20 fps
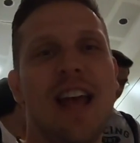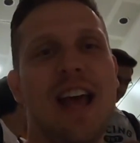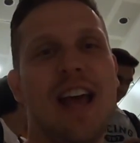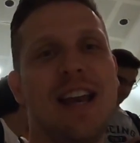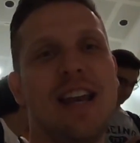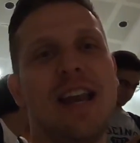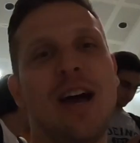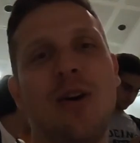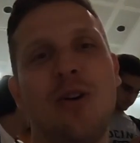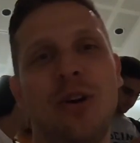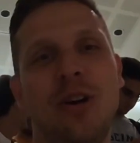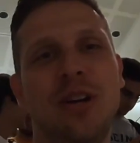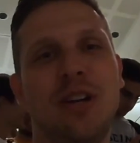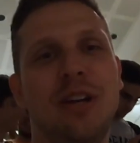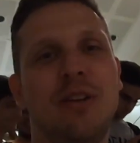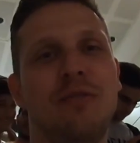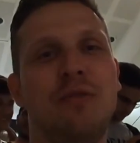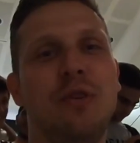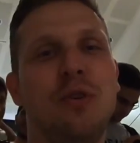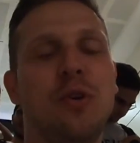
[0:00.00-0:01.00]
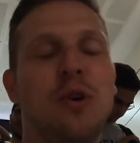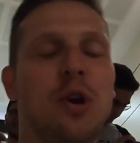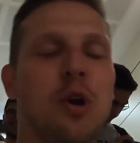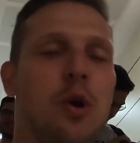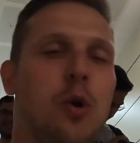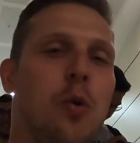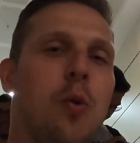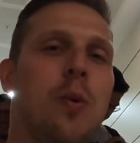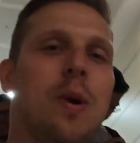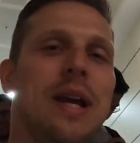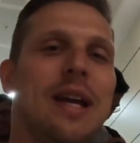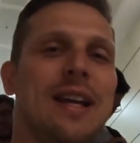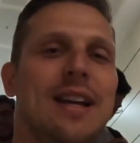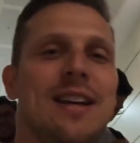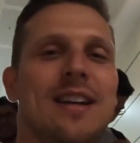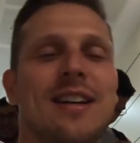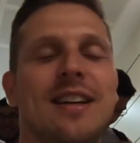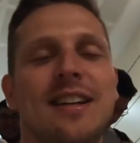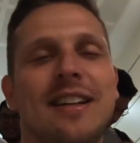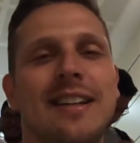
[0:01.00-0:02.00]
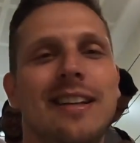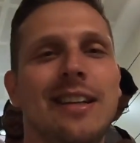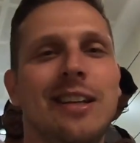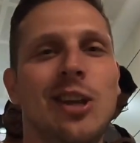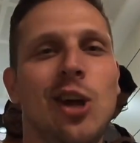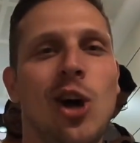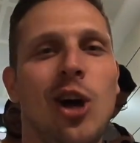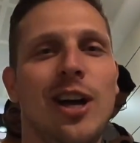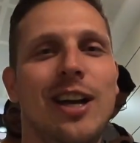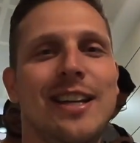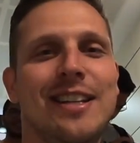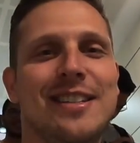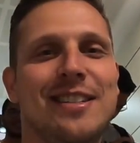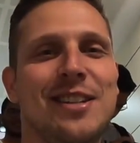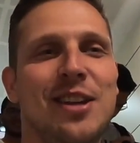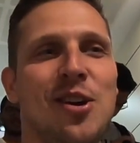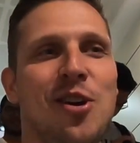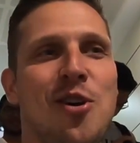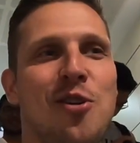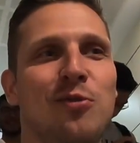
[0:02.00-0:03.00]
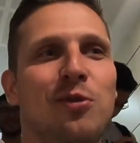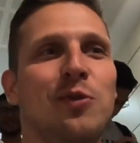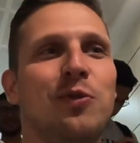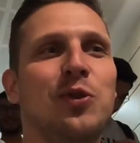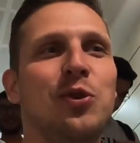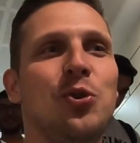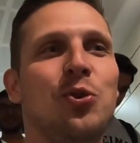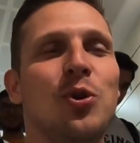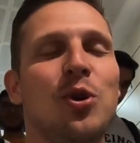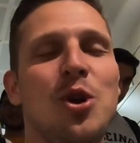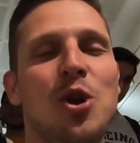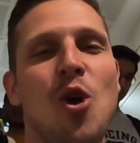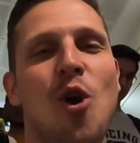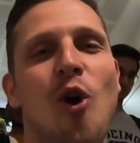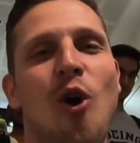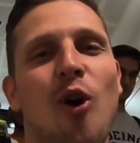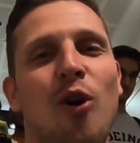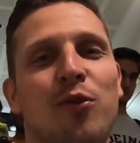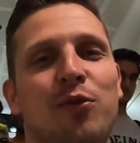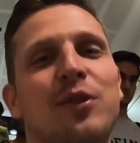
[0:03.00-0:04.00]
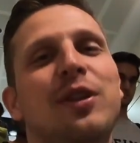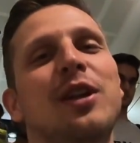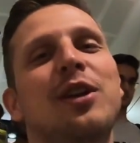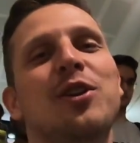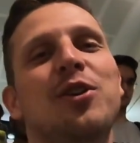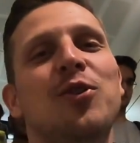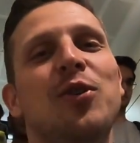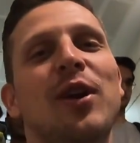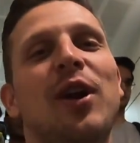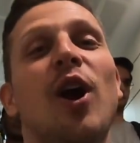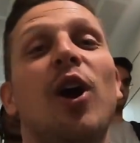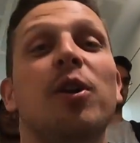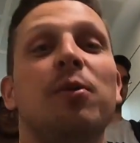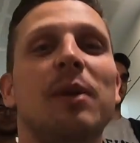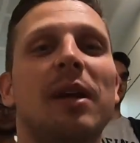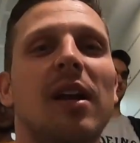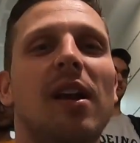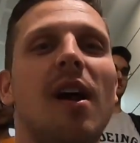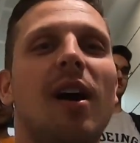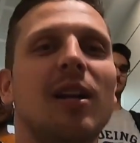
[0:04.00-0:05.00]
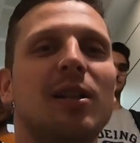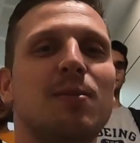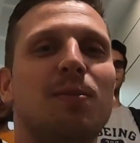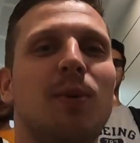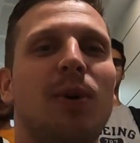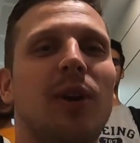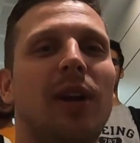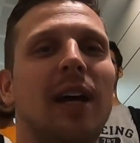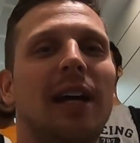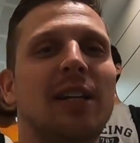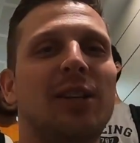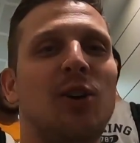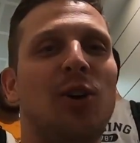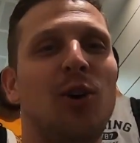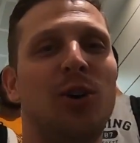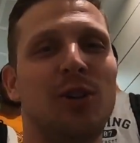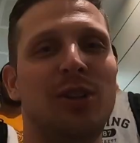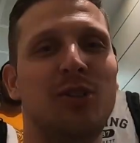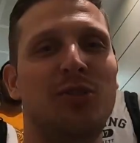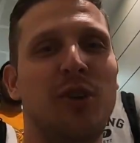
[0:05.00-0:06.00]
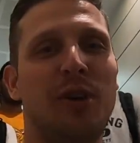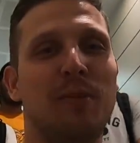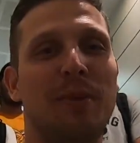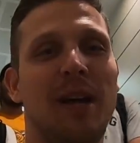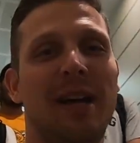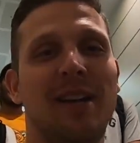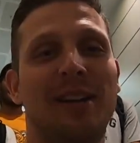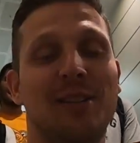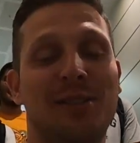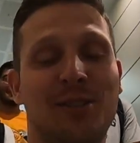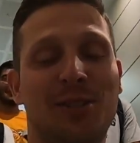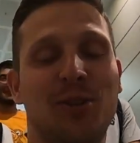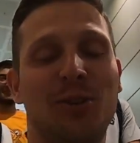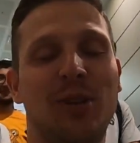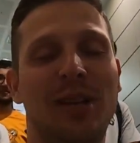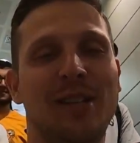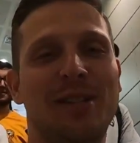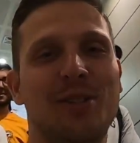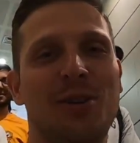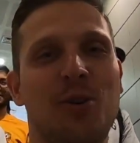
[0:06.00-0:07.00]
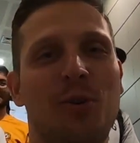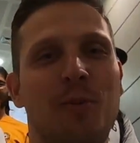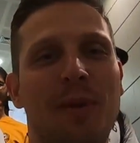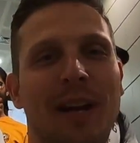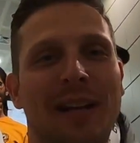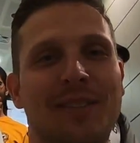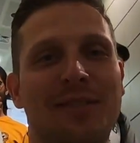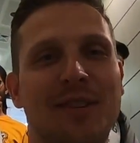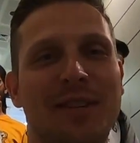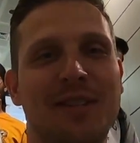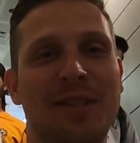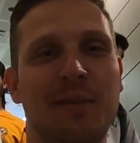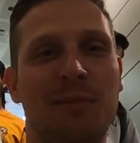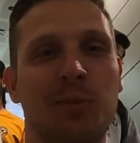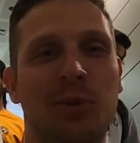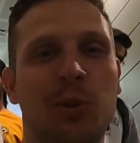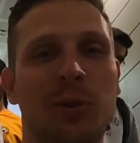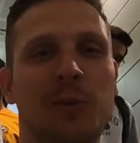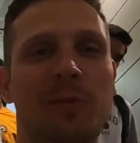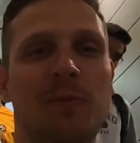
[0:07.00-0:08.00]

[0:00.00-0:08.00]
And now I'm going to give you a quick nice uh, review of their new economy class product on the Dreamliner. So let's go back to Istanbul.